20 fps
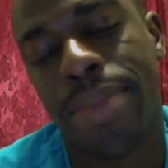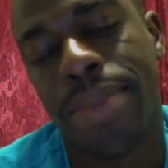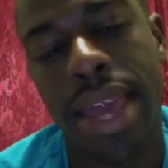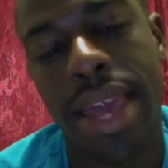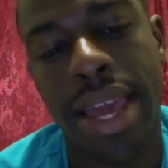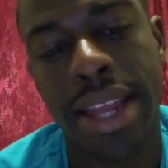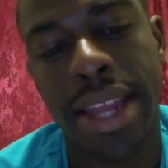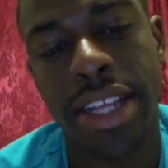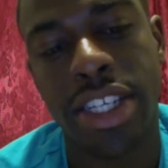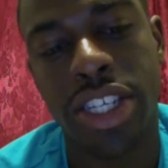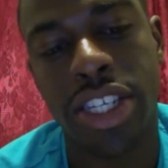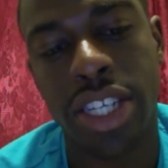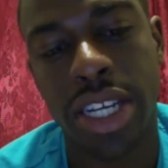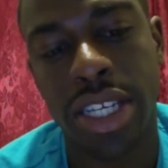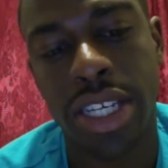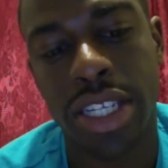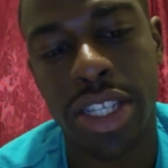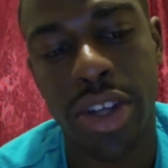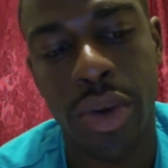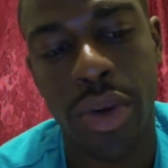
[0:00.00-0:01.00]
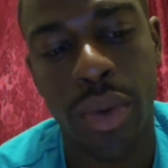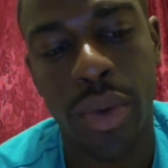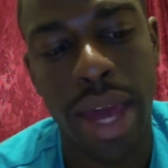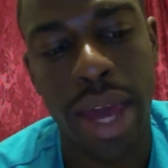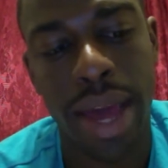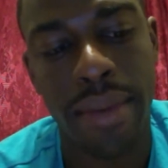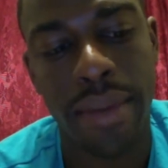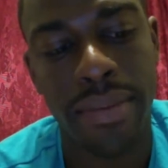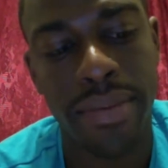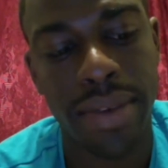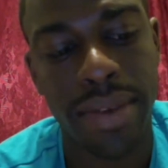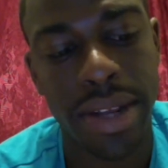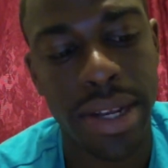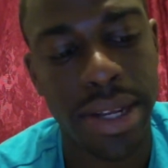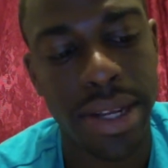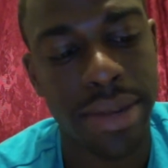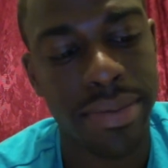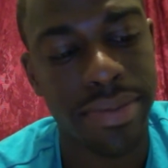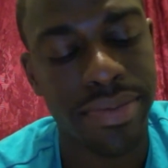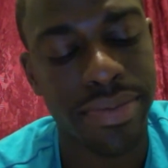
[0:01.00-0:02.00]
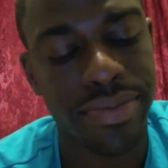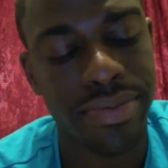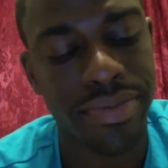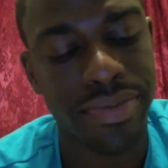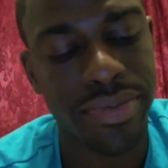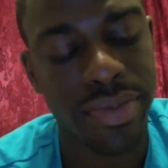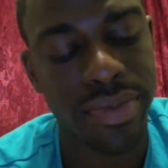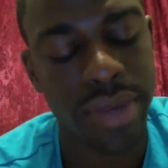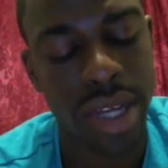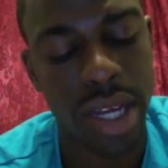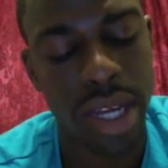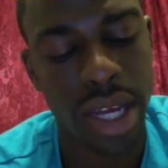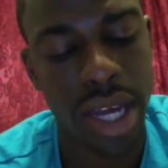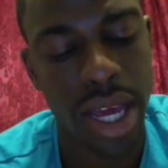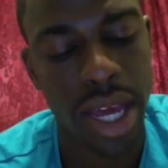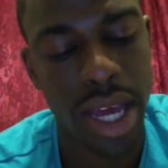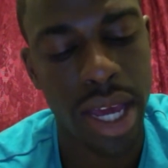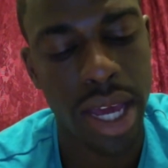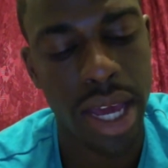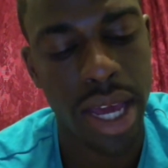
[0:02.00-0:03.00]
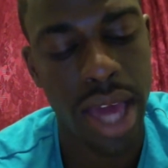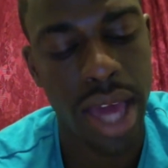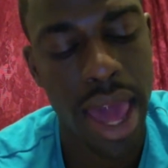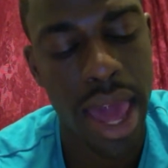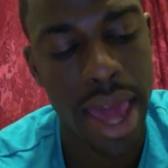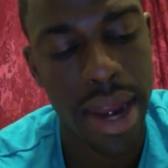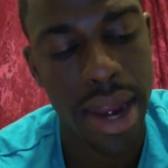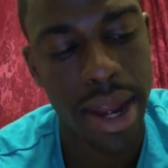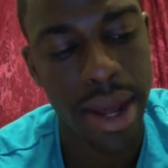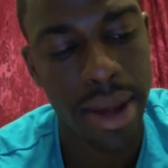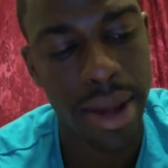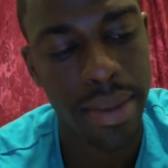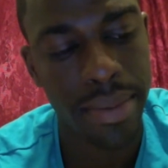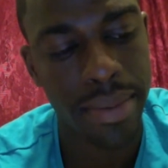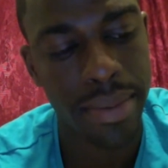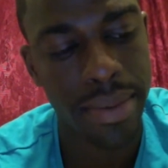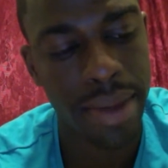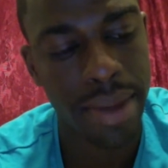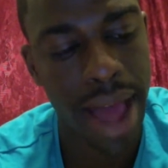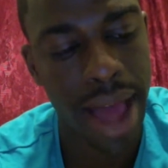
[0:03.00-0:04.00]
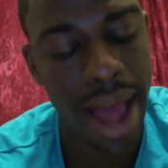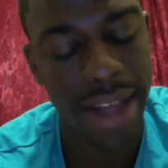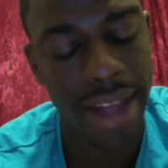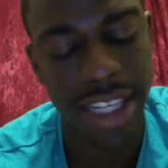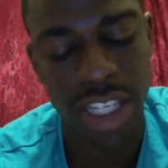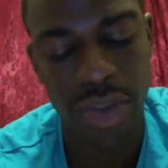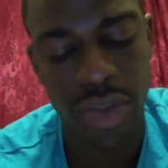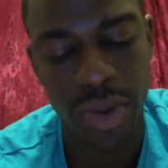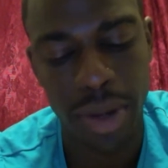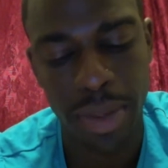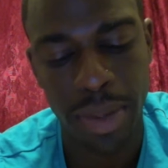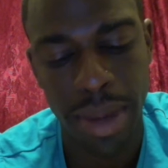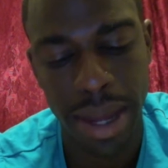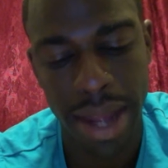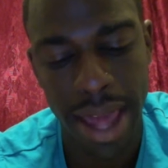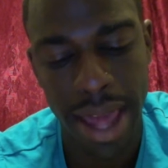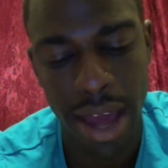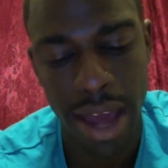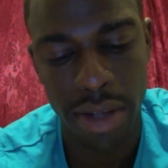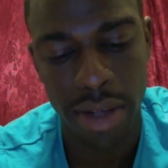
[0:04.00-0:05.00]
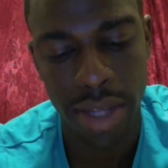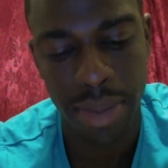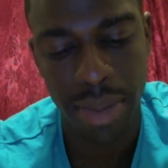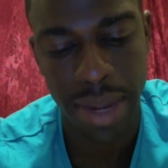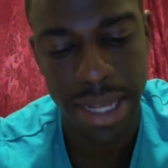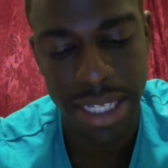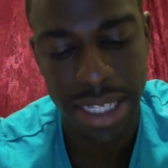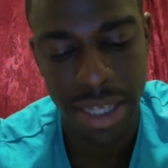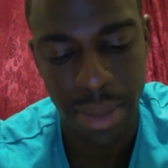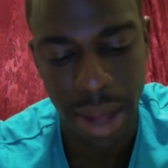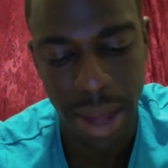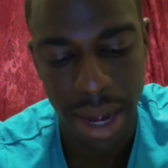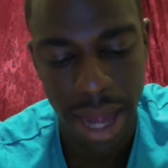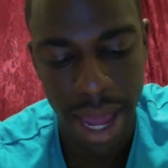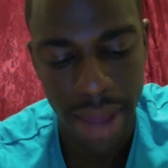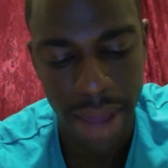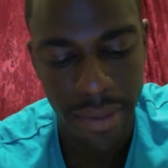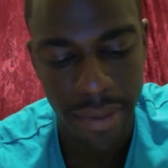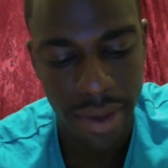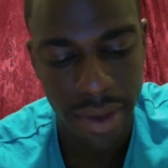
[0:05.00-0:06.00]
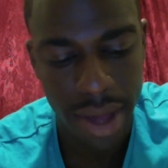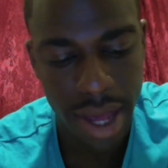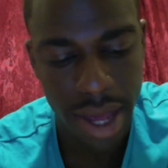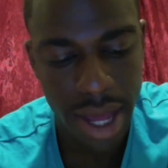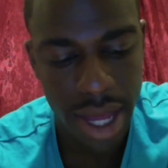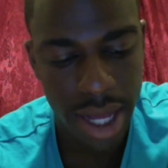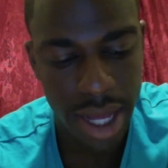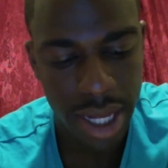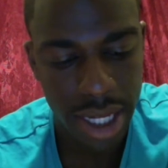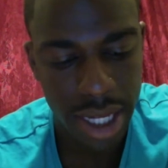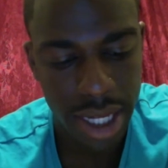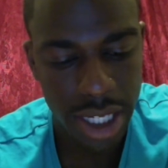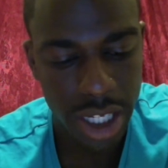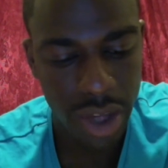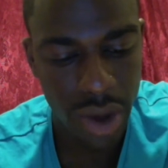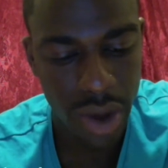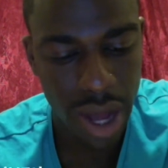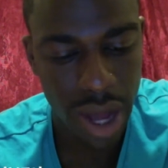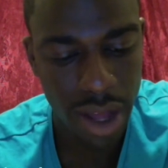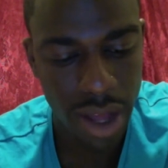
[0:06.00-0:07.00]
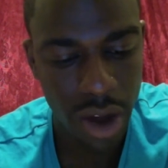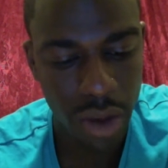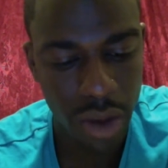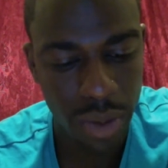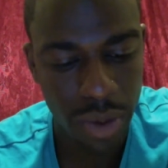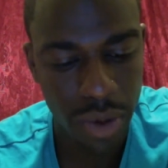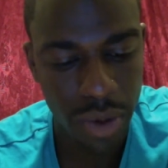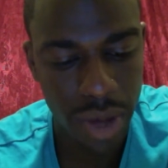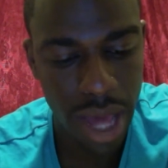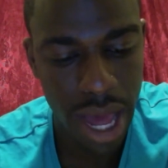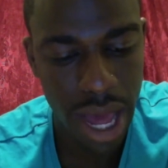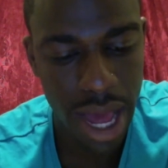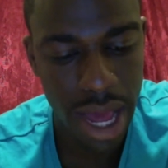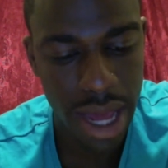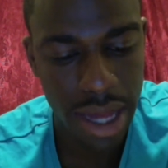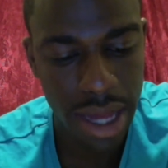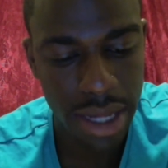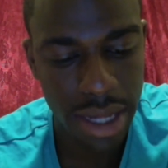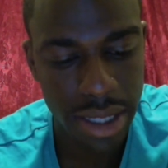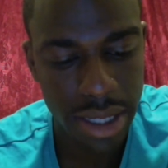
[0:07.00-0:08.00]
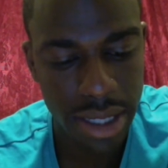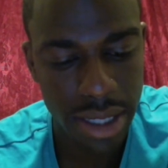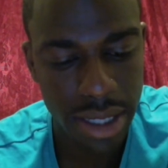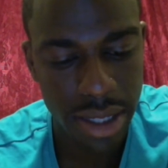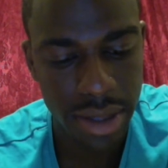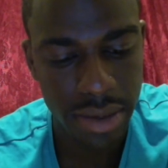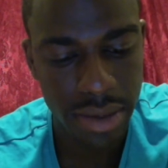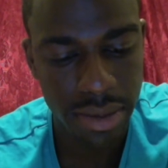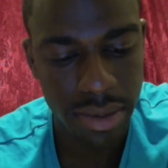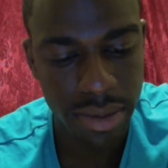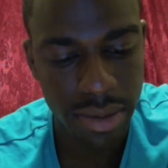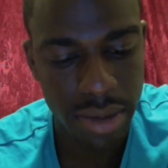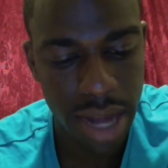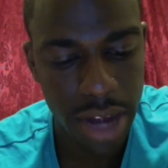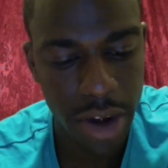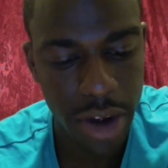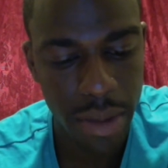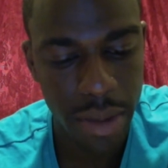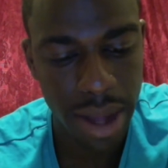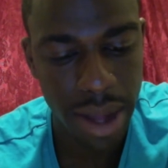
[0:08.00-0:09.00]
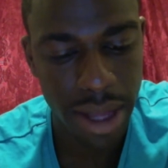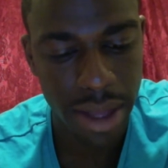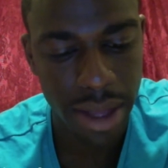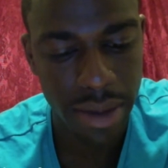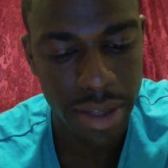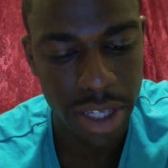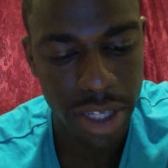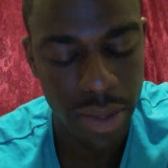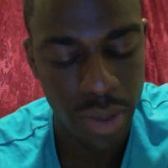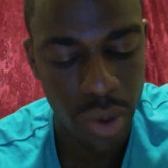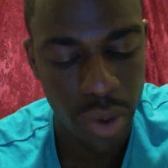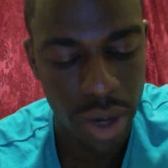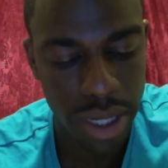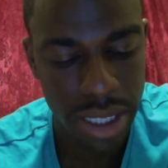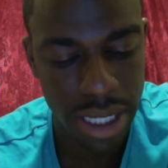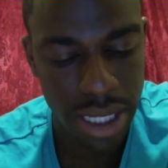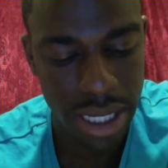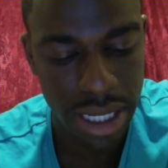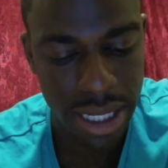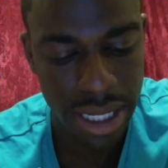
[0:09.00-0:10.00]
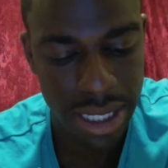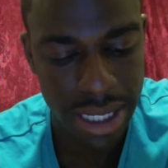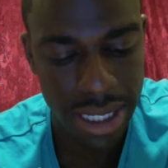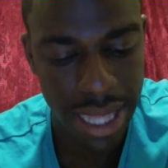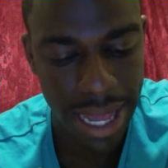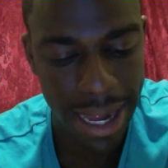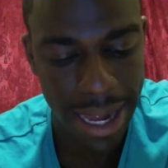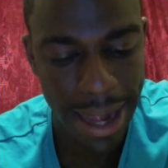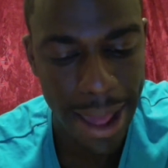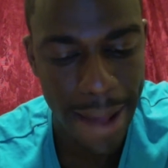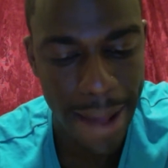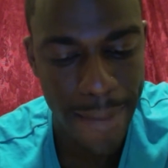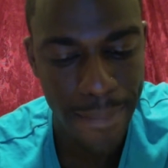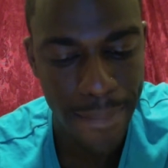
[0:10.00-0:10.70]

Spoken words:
And it's just the way I'm feeling. And I just want to be in a healthy place in my life. So I hope you guys, I know my supporters can understand that.